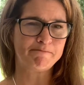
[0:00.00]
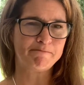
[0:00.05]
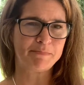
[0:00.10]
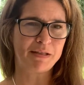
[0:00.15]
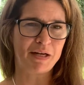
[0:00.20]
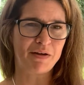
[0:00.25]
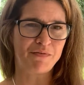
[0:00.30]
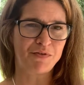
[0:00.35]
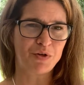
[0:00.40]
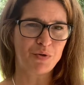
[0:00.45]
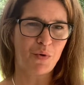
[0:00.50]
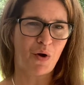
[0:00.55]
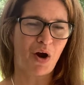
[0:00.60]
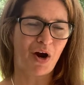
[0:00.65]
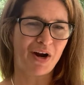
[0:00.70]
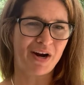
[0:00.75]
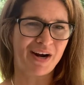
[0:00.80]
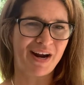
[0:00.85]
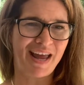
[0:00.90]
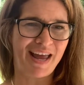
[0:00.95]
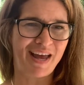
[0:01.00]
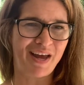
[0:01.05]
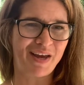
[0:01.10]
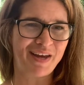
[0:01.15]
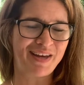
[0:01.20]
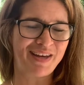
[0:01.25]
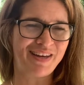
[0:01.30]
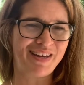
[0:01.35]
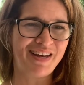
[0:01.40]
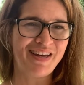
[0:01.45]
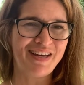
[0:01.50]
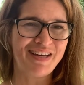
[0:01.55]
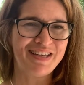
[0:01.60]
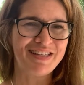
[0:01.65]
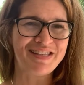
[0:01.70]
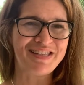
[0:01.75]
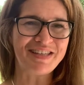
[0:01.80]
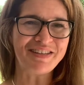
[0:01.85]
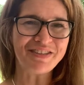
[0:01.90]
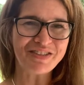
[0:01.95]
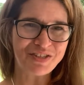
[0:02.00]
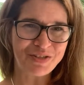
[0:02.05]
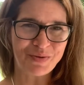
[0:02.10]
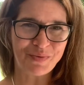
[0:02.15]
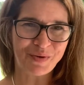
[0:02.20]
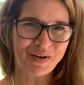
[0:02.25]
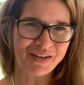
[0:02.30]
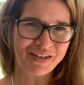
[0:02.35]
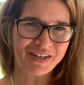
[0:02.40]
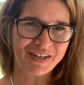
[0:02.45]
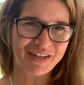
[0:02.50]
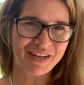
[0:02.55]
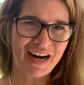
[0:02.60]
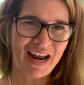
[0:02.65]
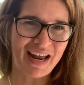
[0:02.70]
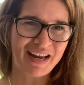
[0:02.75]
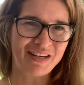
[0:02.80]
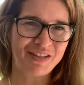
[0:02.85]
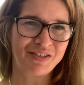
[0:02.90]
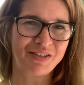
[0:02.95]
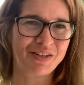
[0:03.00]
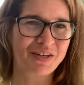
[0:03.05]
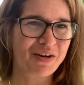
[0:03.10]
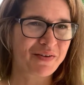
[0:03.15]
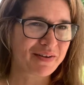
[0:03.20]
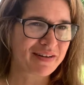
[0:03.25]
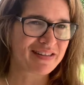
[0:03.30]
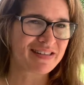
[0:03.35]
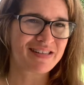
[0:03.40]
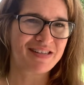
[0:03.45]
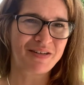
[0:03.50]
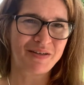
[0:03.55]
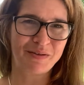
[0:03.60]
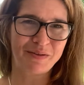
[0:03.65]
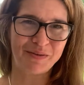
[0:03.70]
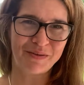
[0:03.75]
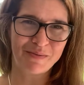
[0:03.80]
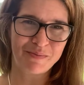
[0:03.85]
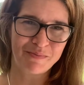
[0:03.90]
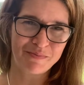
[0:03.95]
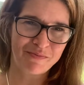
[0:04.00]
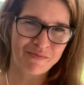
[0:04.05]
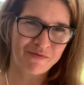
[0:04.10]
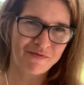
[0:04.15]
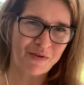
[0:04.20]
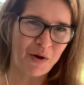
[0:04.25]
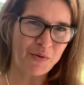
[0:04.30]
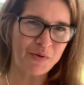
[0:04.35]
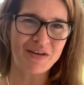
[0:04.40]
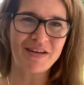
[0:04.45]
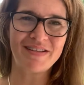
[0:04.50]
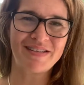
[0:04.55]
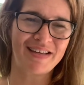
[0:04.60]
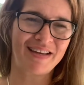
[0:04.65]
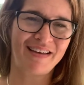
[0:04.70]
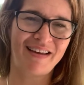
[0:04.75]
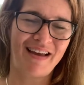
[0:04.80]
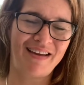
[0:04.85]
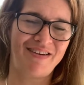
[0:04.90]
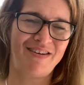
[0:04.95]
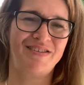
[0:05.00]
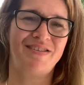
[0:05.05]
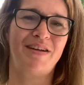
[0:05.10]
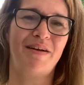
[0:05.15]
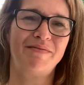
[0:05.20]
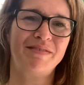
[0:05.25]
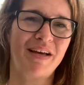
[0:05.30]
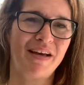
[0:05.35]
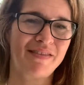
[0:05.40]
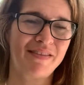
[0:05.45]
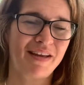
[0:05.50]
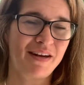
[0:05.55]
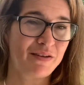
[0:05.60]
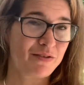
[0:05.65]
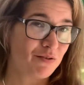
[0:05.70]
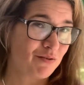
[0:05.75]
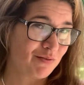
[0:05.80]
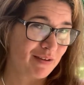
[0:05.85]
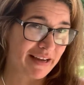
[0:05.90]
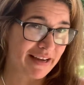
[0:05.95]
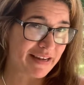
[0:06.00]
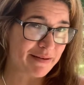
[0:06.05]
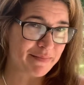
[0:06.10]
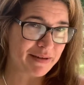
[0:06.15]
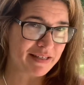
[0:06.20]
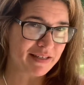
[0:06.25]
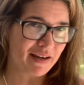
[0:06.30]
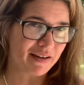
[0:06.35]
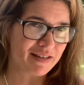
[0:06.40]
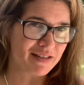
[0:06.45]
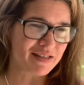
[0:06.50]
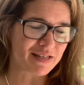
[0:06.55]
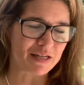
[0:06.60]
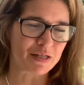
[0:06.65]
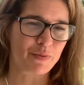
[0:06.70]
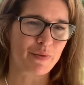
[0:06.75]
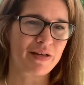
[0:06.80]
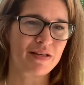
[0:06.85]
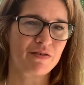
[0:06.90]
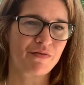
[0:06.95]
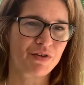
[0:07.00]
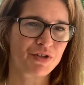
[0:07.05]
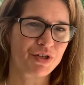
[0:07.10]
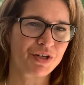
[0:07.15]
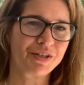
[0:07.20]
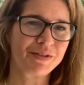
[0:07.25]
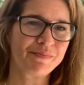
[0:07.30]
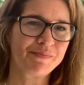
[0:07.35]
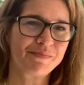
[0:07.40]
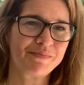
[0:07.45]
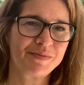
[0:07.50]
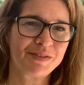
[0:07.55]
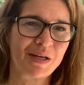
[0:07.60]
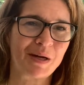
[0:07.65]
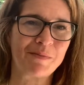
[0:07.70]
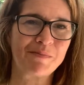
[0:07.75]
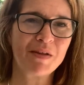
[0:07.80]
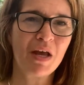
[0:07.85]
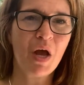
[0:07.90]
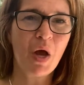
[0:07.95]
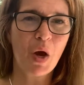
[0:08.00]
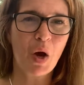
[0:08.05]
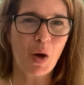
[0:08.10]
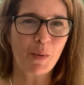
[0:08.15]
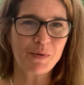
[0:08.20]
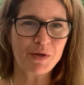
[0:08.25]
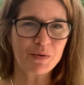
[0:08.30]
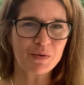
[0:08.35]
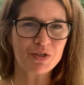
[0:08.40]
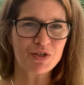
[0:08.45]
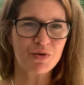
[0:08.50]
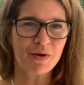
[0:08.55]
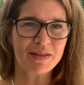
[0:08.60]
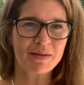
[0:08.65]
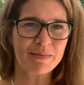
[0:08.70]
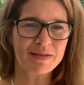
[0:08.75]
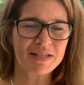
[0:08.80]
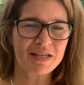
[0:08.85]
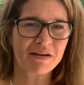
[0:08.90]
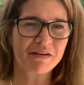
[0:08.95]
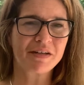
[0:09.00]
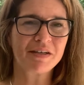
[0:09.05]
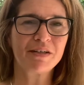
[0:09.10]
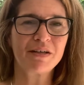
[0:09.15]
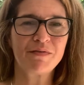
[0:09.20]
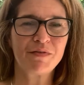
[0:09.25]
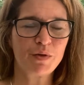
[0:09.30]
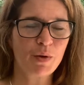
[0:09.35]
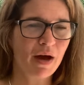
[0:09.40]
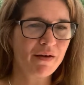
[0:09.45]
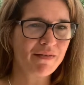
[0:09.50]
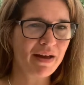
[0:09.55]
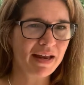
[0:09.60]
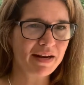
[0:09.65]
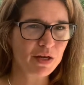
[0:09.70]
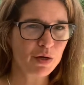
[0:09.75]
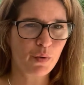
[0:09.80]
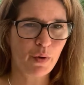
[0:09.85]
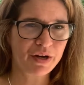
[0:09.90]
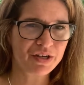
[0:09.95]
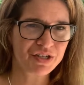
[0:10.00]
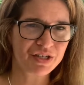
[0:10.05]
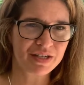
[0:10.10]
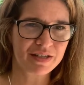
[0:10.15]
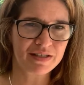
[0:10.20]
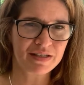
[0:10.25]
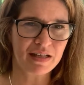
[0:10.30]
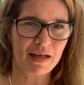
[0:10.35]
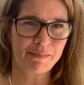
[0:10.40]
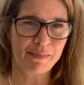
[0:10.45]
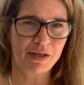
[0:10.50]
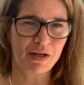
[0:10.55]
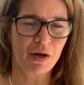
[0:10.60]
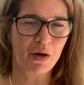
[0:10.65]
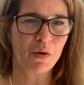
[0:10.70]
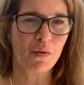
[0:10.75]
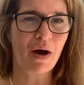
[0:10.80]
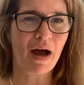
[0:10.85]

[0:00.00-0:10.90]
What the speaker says: But if you are a diligent worker and you're going to focus and get your stuff done, then it can be done in 6 weeks for sure. So hope you enjoyed the material. If you have any questions, let me know.